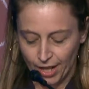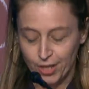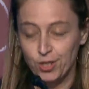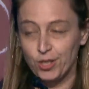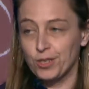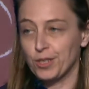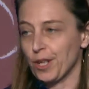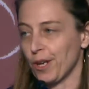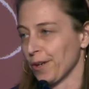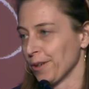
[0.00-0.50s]
I
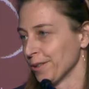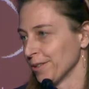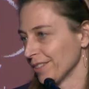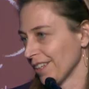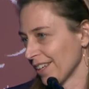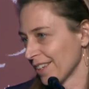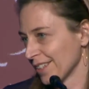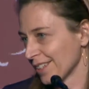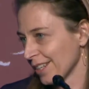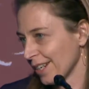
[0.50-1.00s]
should note,
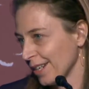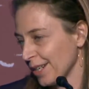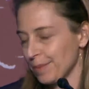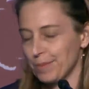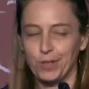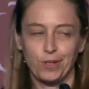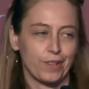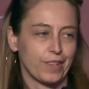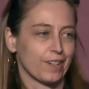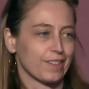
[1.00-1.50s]
at the
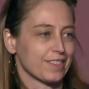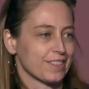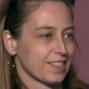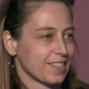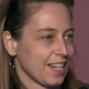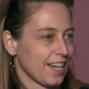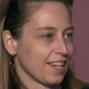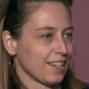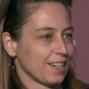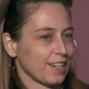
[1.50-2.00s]
time,
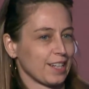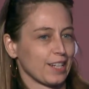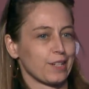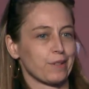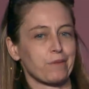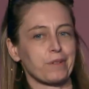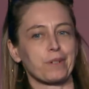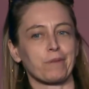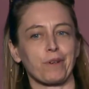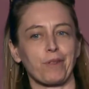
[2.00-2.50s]
2010,
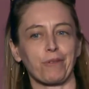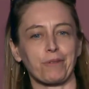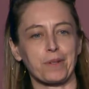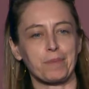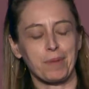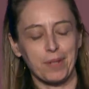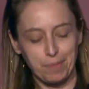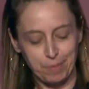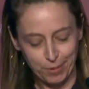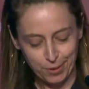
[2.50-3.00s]
again, we were
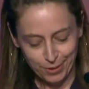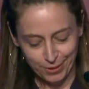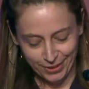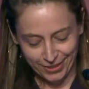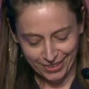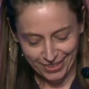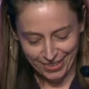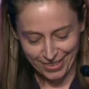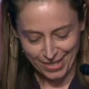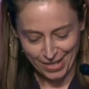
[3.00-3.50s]
3 people,
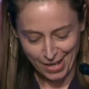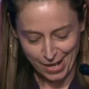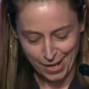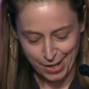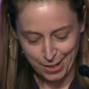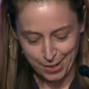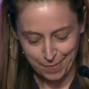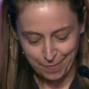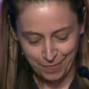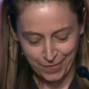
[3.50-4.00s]

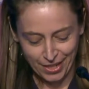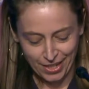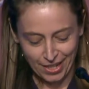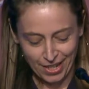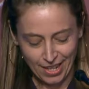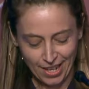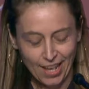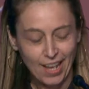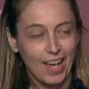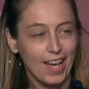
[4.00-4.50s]

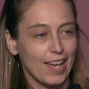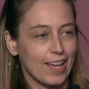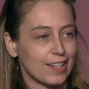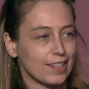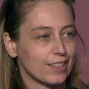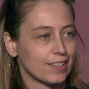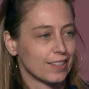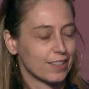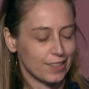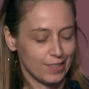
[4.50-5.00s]

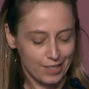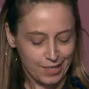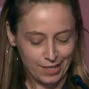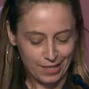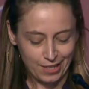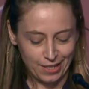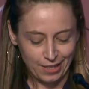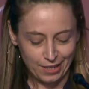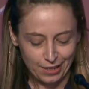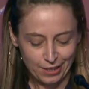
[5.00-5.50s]
and
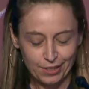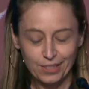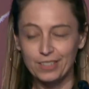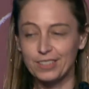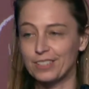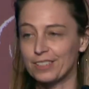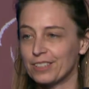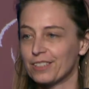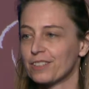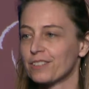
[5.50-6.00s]

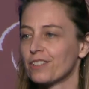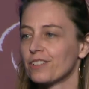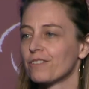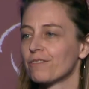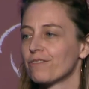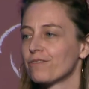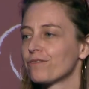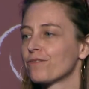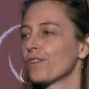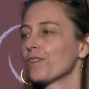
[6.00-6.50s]

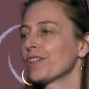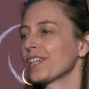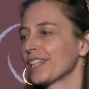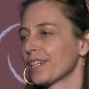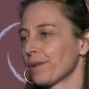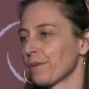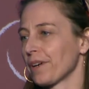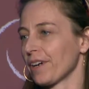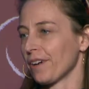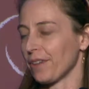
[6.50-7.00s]

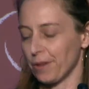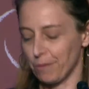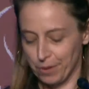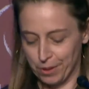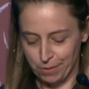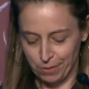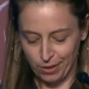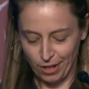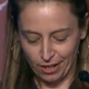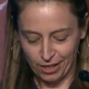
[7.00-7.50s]
fully aware that
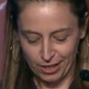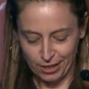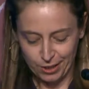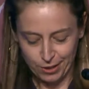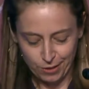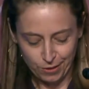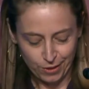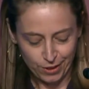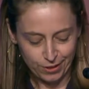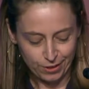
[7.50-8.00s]
we were not
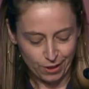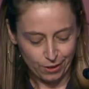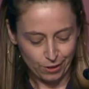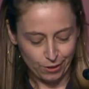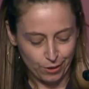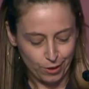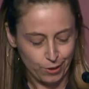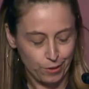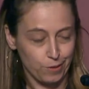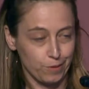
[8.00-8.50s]
going to do this on
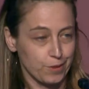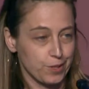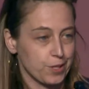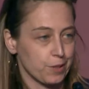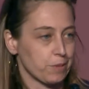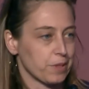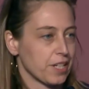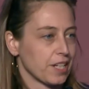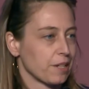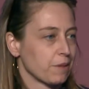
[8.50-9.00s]
our own,
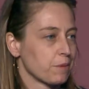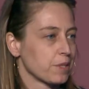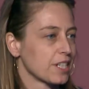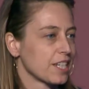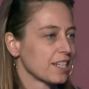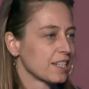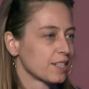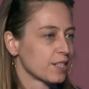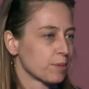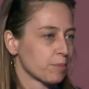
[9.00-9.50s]
so we
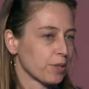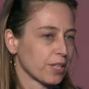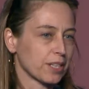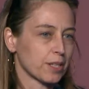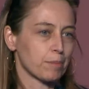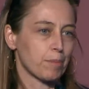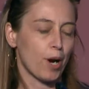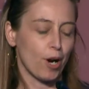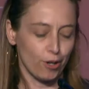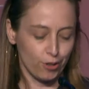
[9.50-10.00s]
needed to bring
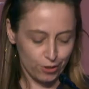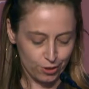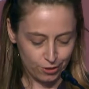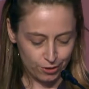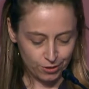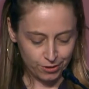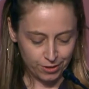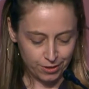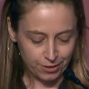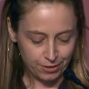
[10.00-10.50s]
in
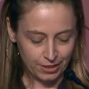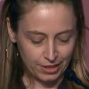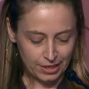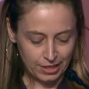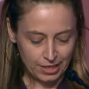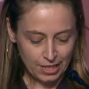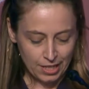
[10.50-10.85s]
partners.